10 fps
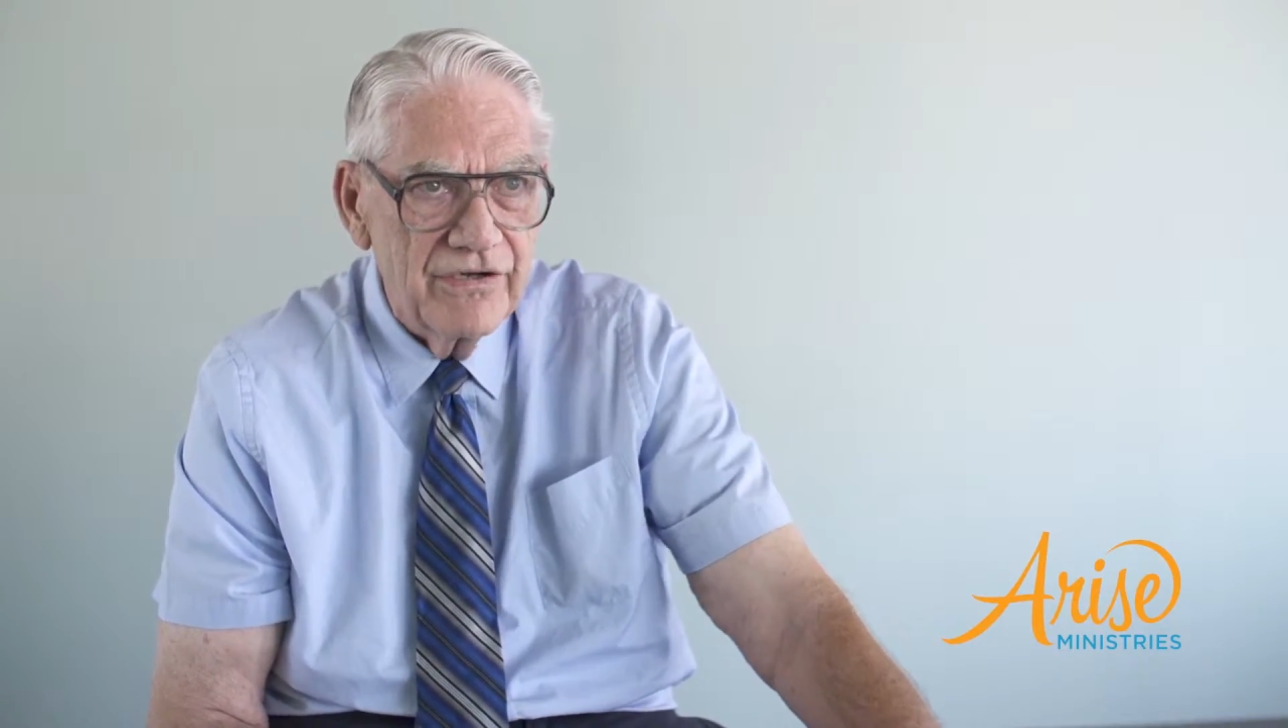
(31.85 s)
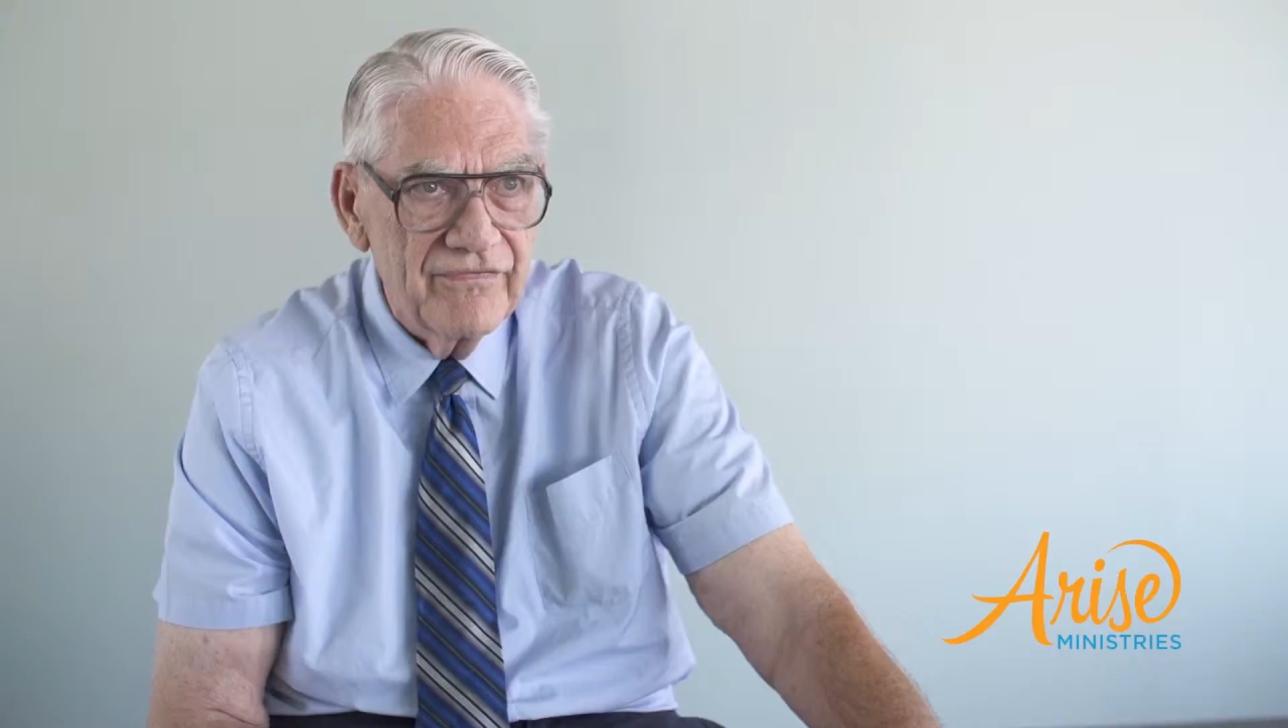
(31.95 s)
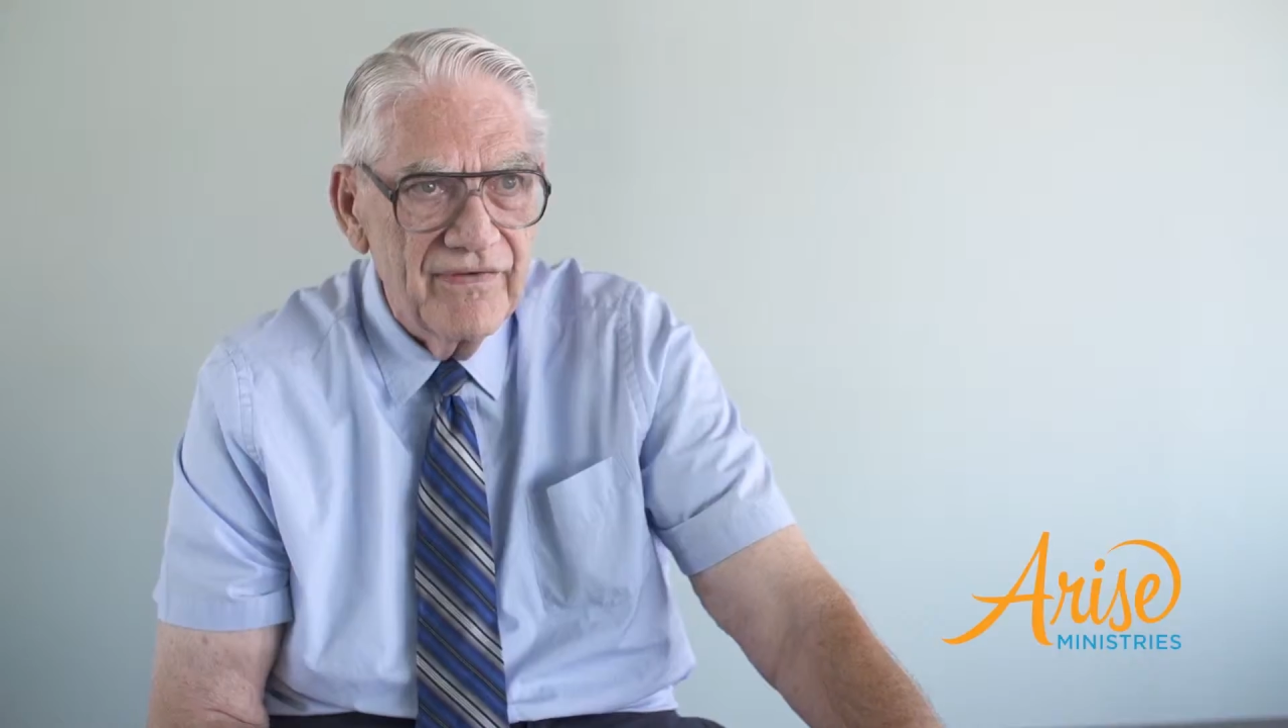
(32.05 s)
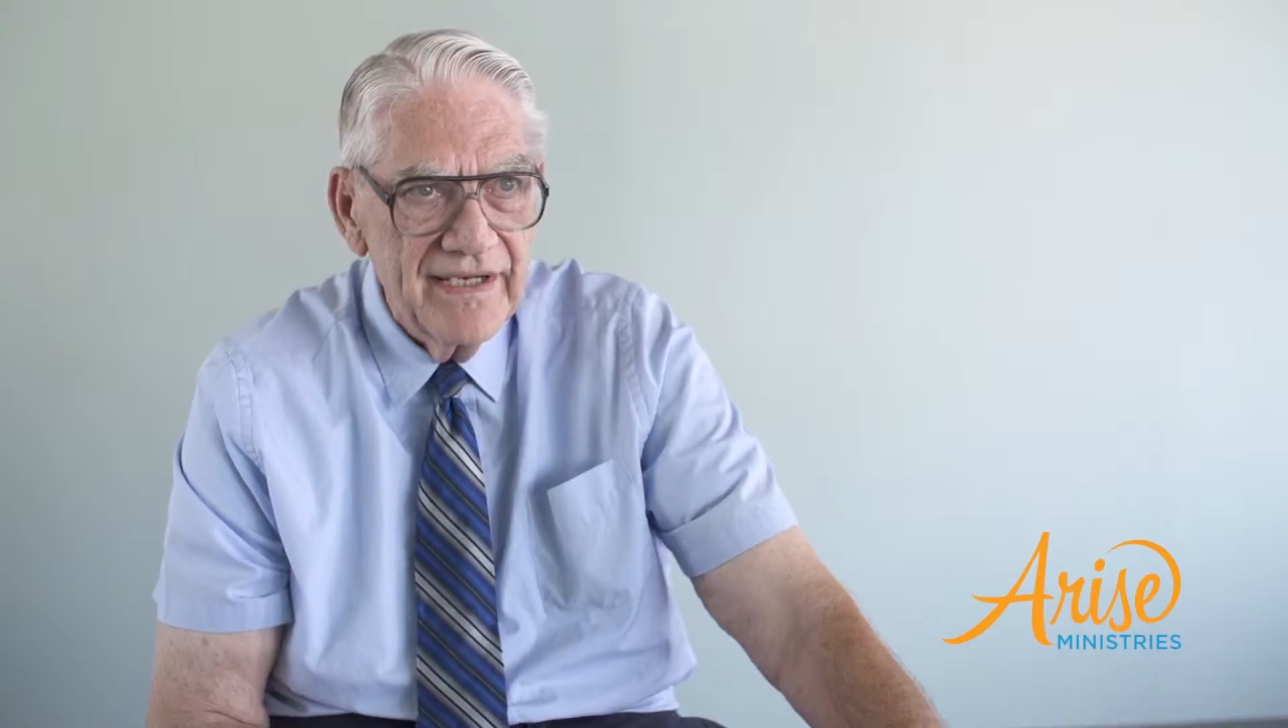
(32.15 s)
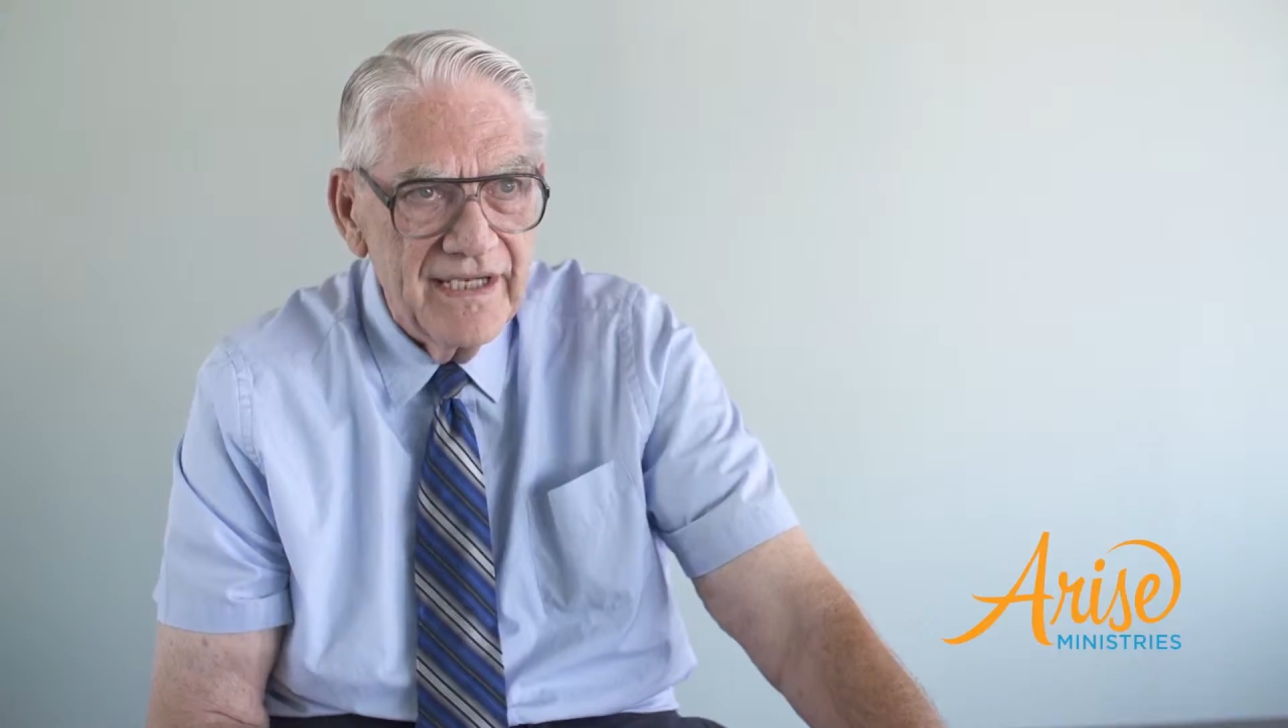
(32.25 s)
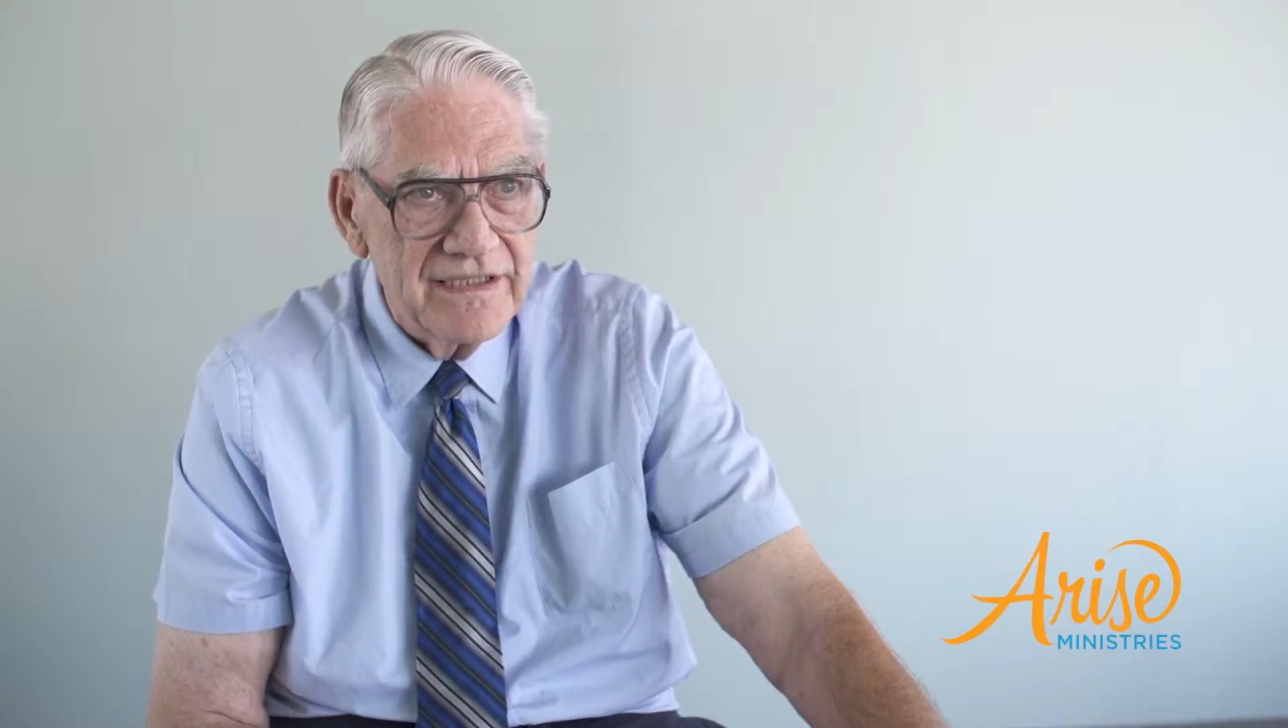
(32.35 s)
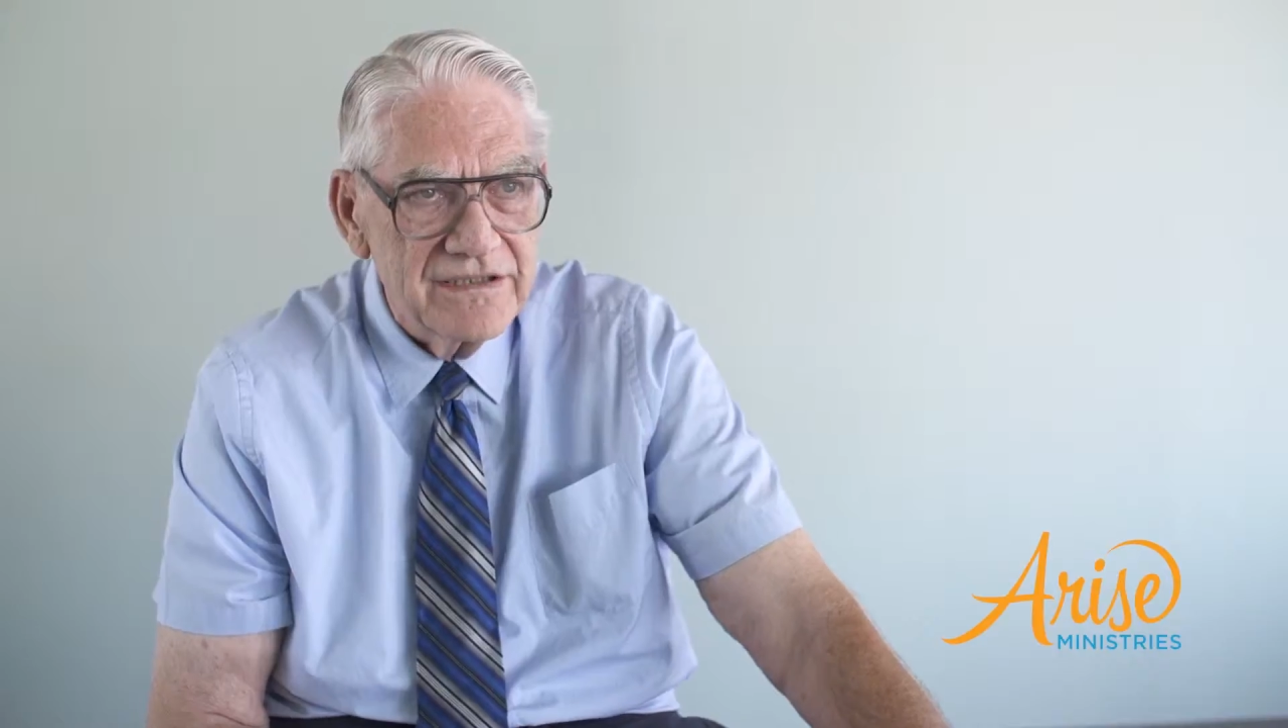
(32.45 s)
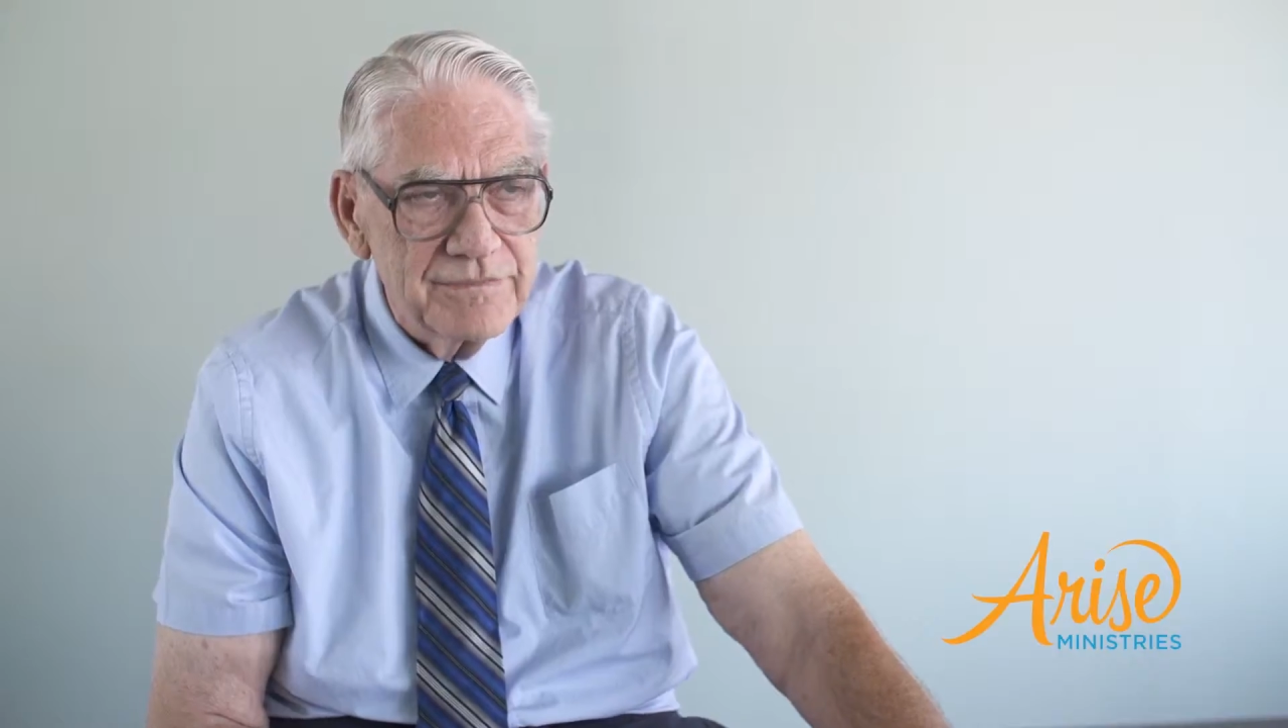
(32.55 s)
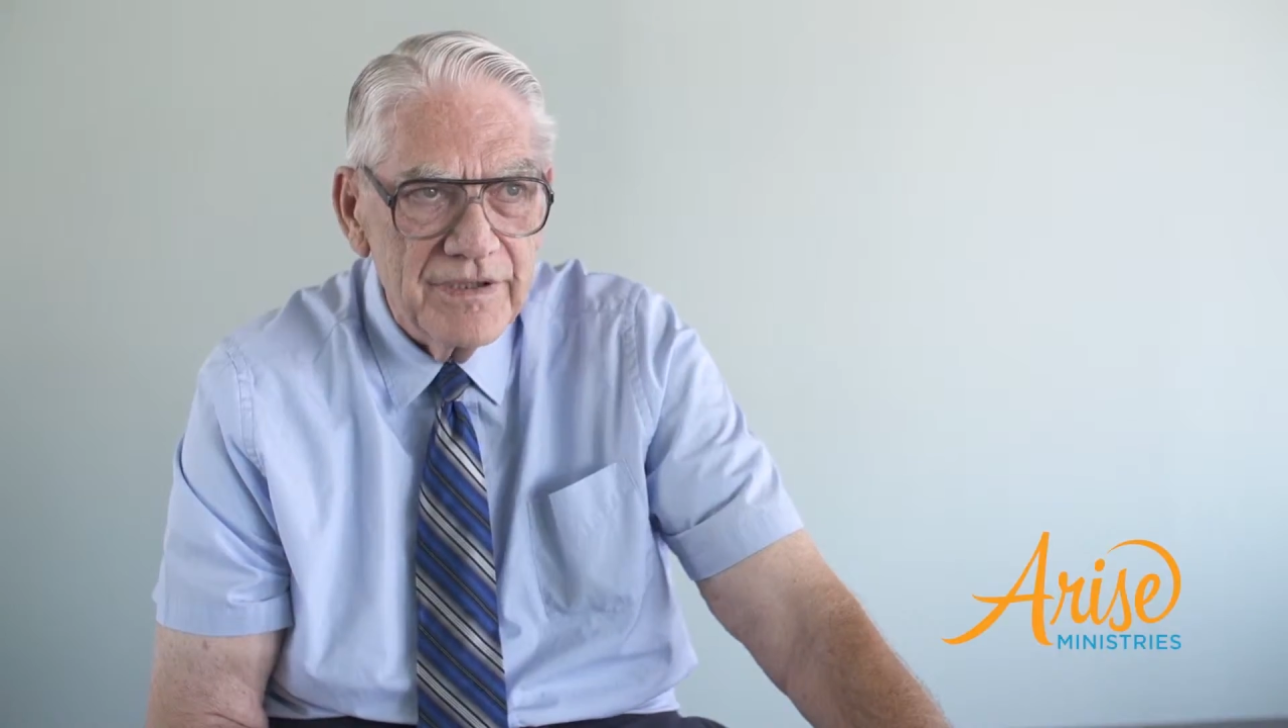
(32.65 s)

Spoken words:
your finances,